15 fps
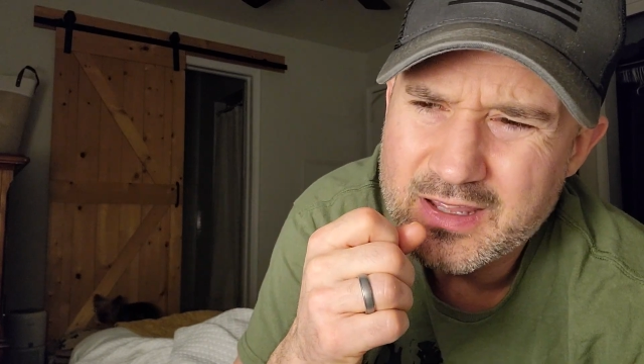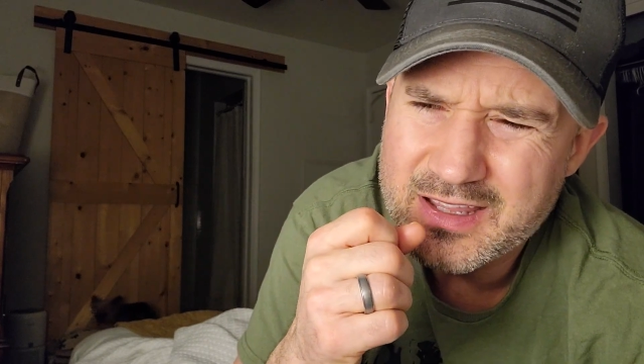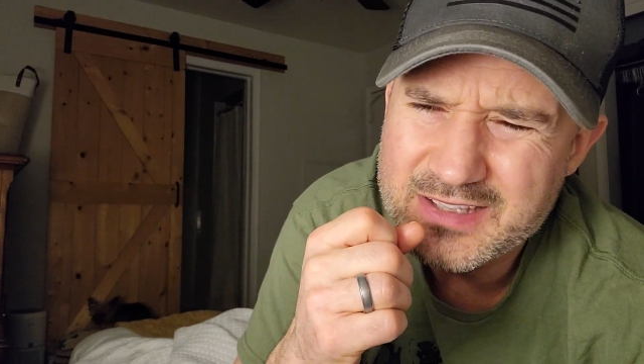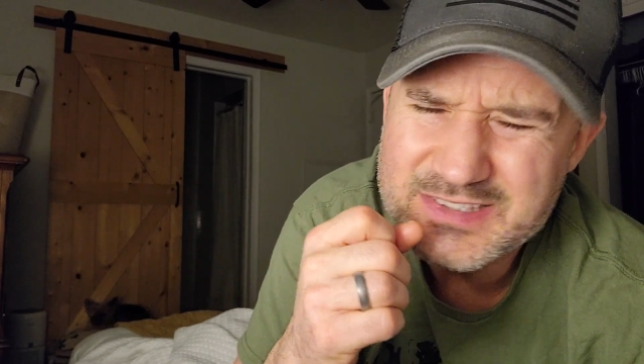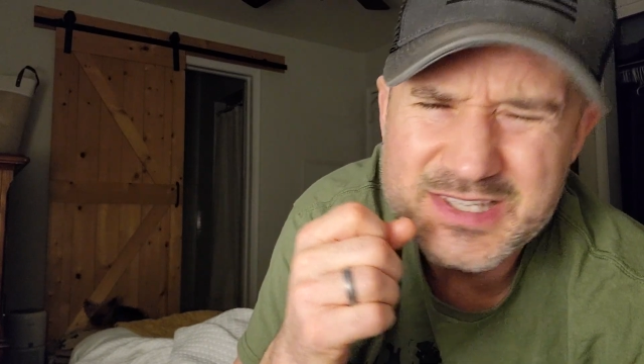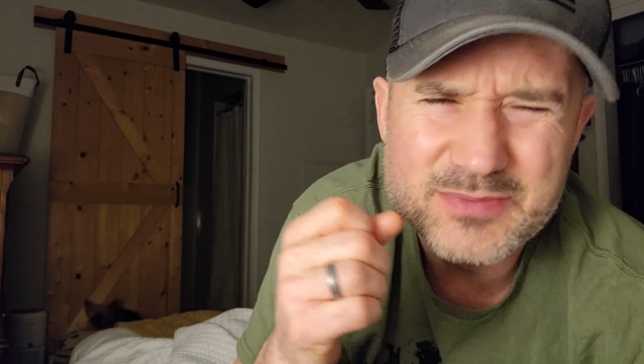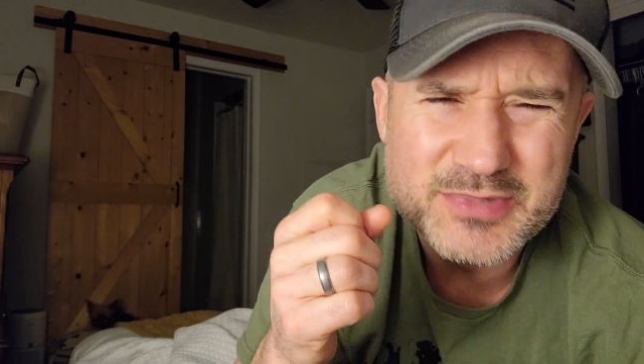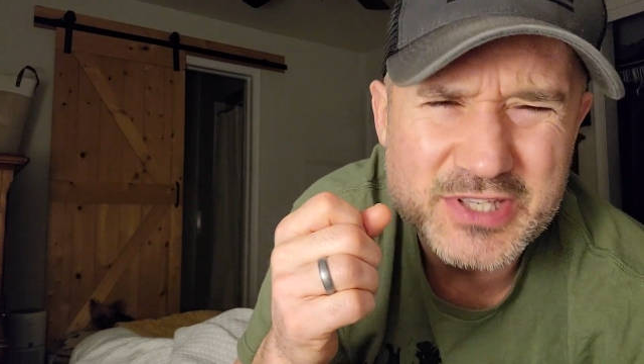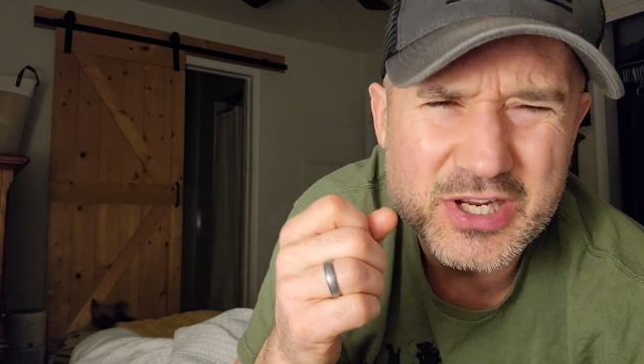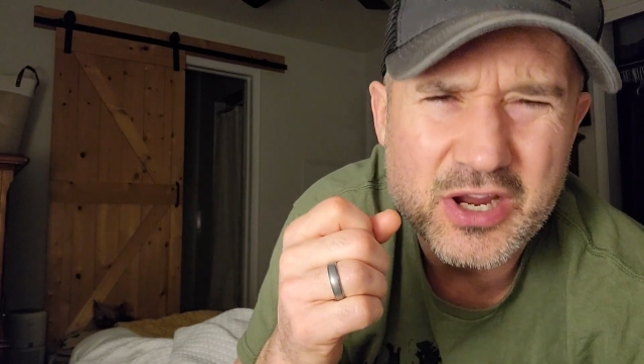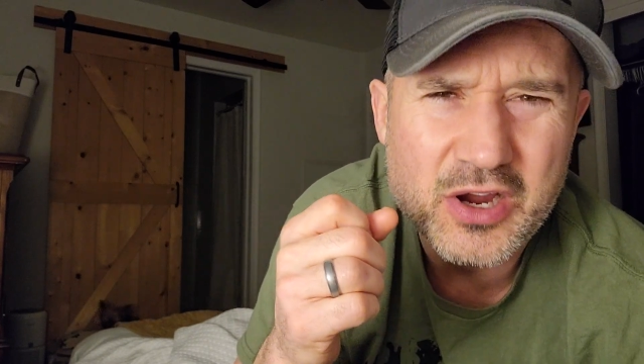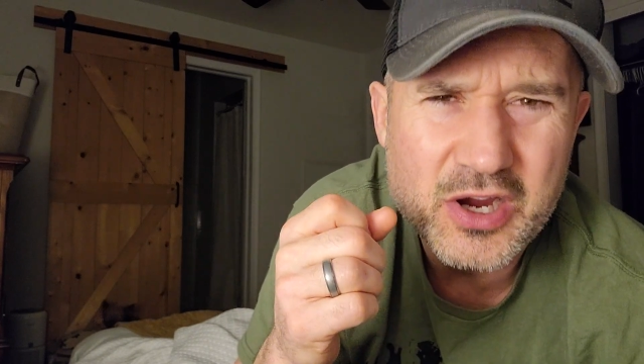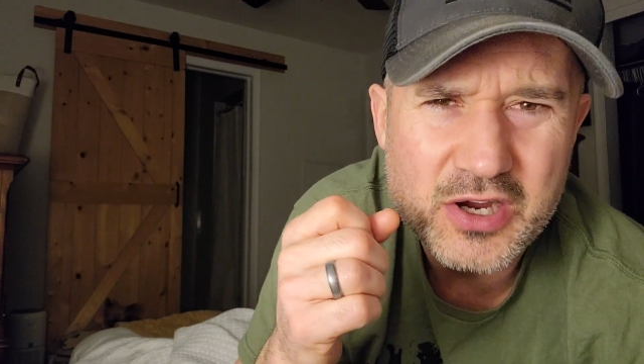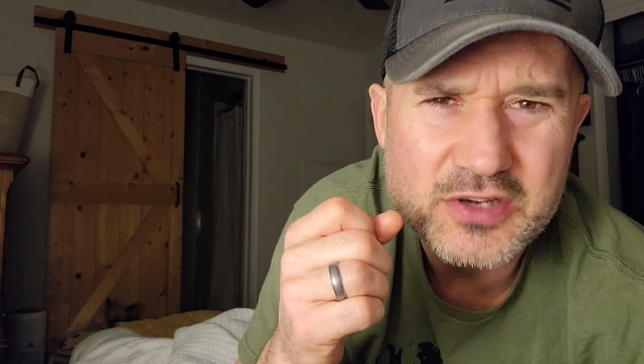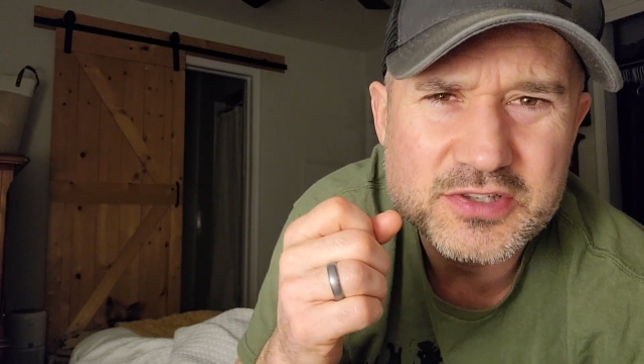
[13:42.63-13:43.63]
That sounds like a
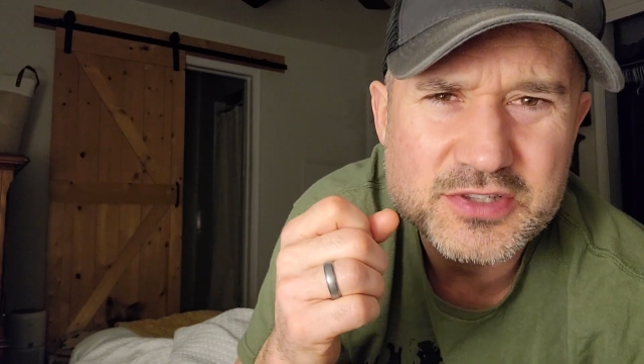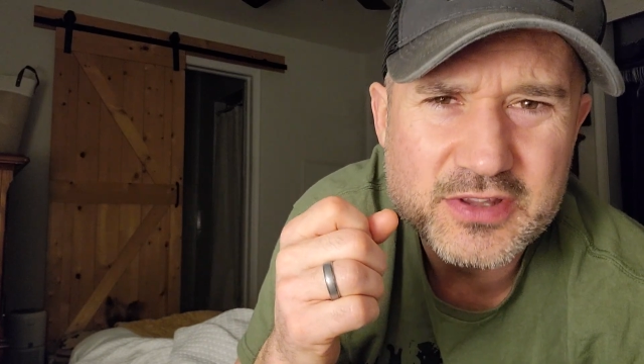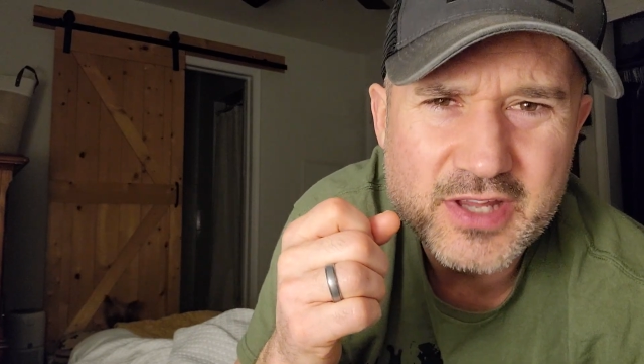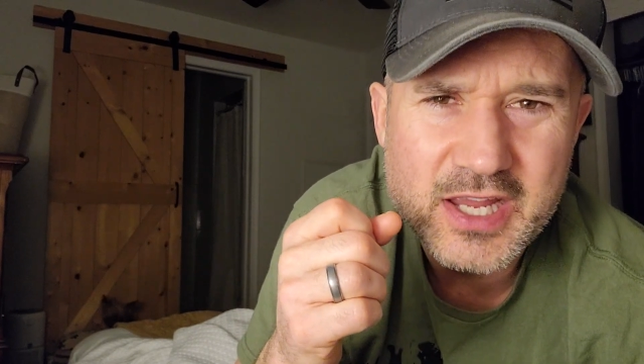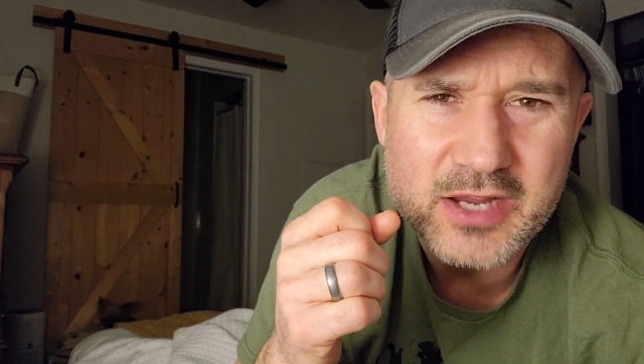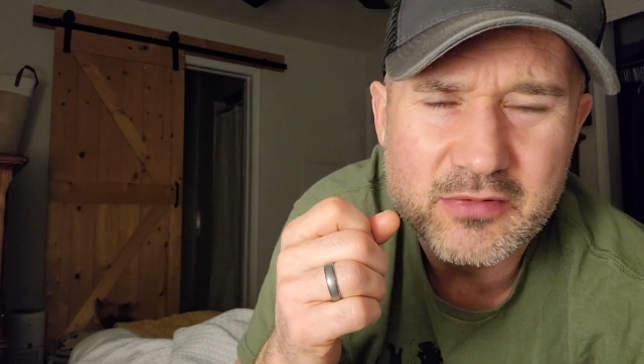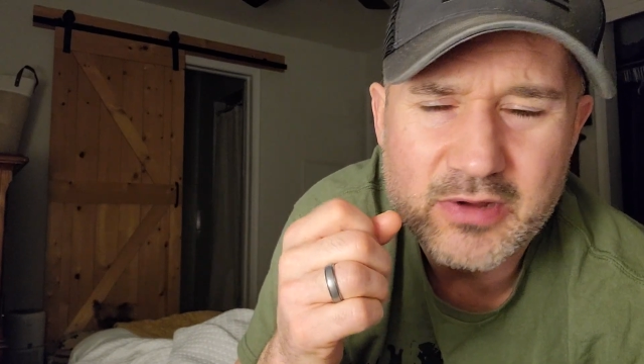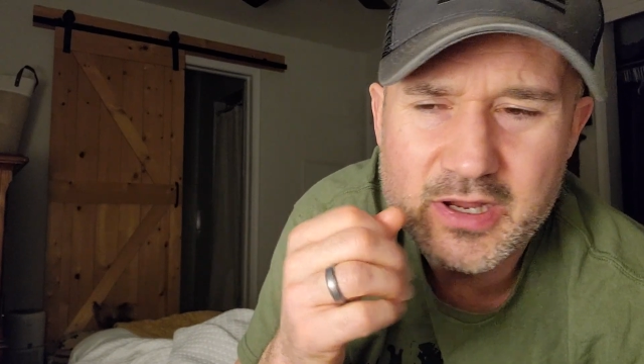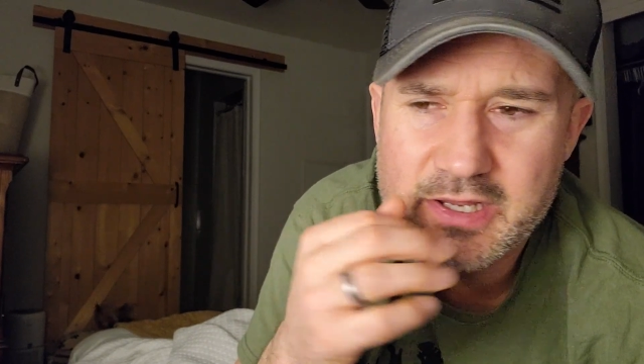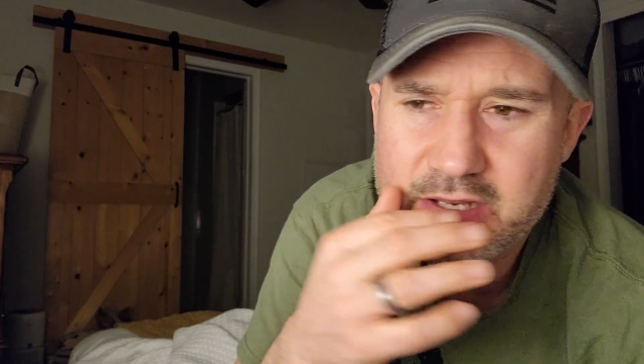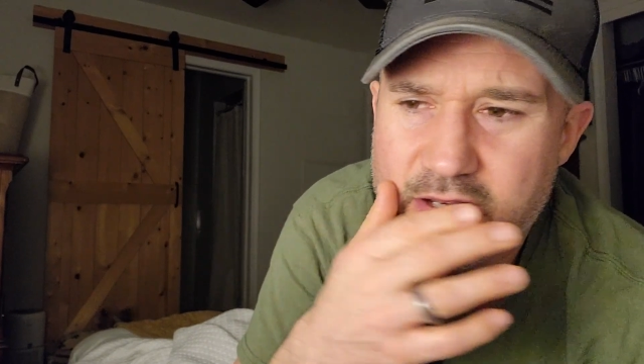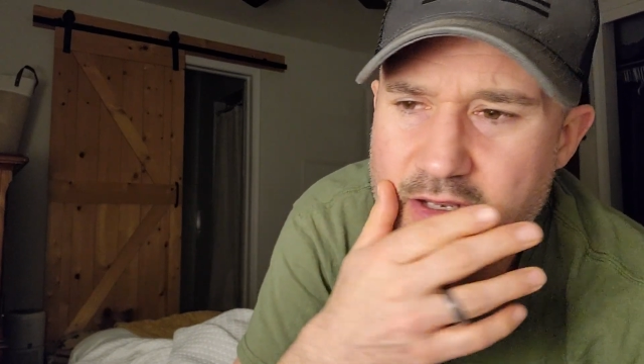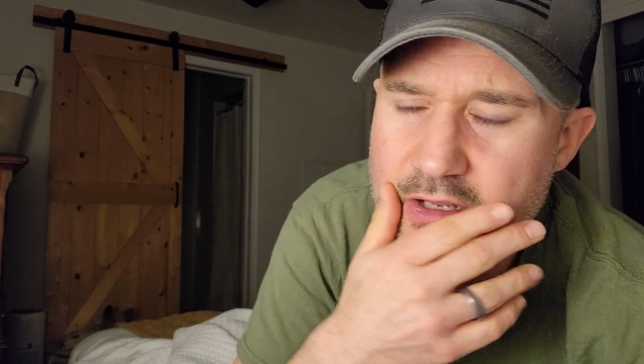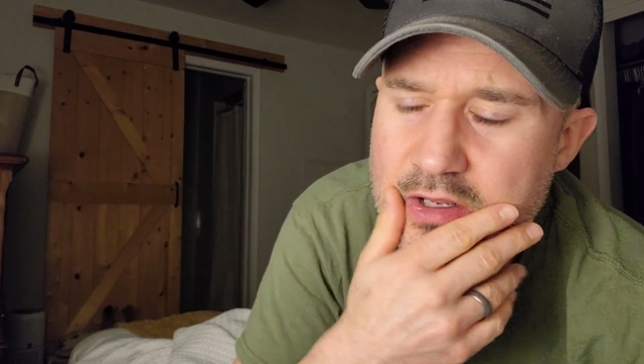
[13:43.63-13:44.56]
harsh thing, right?